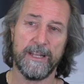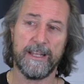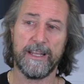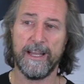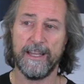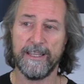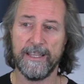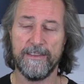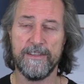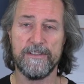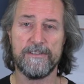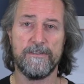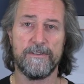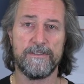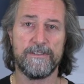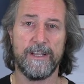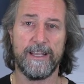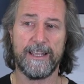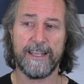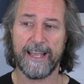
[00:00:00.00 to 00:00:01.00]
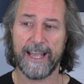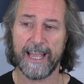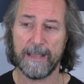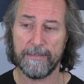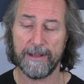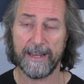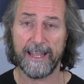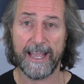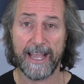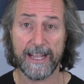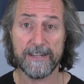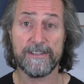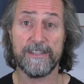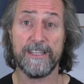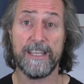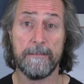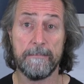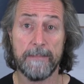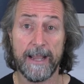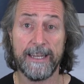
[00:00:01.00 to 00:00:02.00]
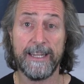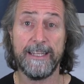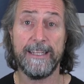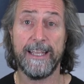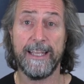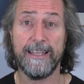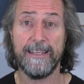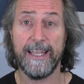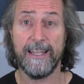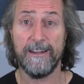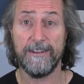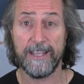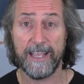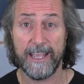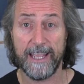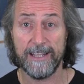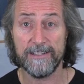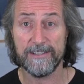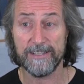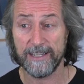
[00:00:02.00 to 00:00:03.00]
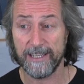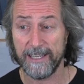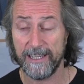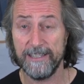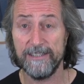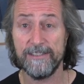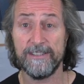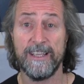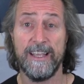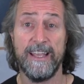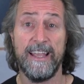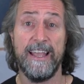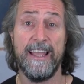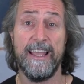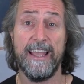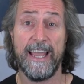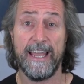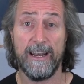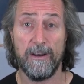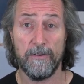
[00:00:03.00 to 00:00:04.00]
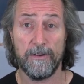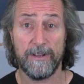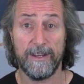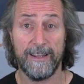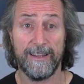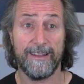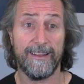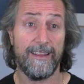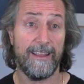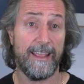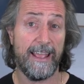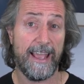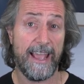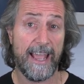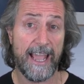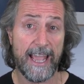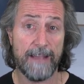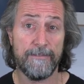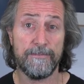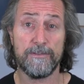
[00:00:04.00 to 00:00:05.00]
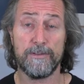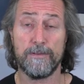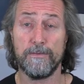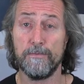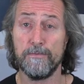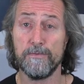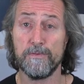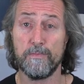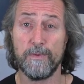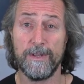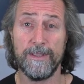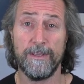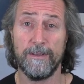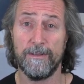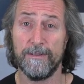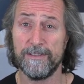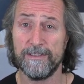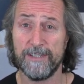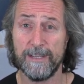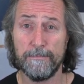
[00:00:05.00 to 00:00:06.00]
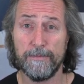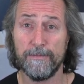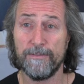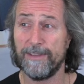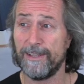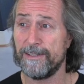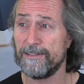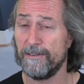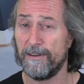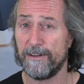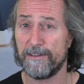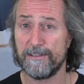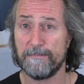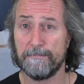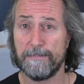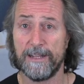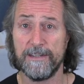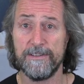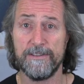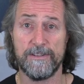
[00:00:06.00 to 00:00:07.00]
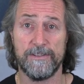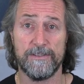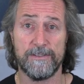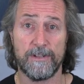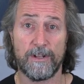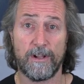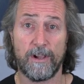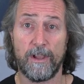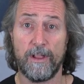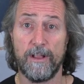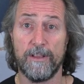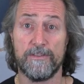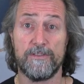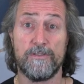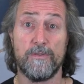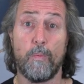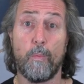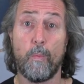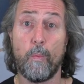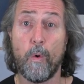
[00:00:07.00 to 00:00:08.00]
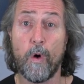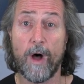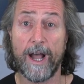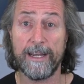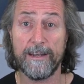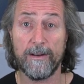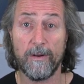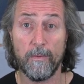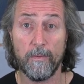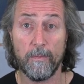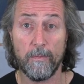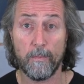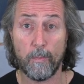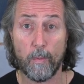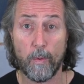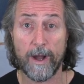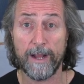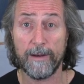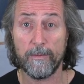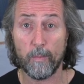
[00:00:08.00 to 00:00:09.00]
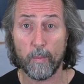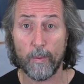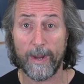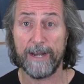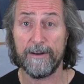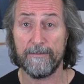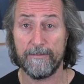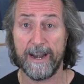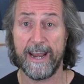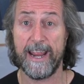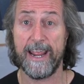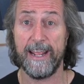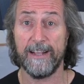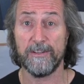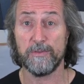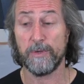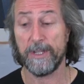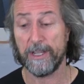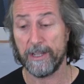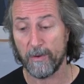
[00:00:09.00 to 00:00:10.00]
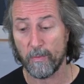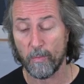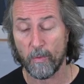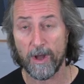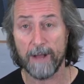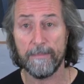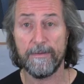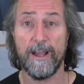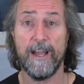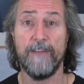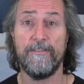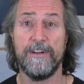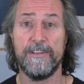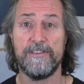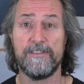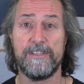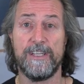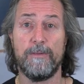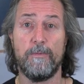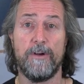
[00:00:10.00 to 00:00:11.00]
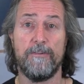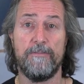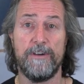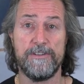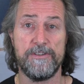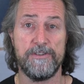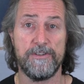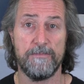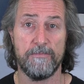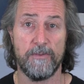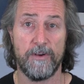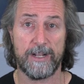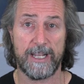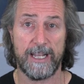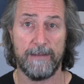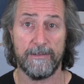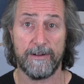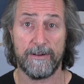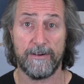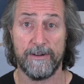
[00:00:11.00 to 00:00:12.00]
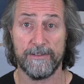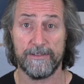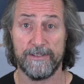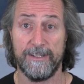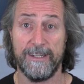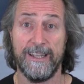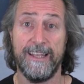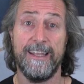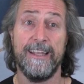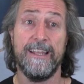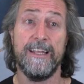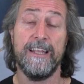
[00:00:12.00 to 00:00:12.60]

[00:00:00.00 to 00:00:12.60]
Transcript: at it and go, yeah, this looks okay, but actually you may need to get down on your hands and knees and look at it. Have tools with you, simple things like sponges, cloths, white wet rags where you can wipe over it and see what residue might come across it.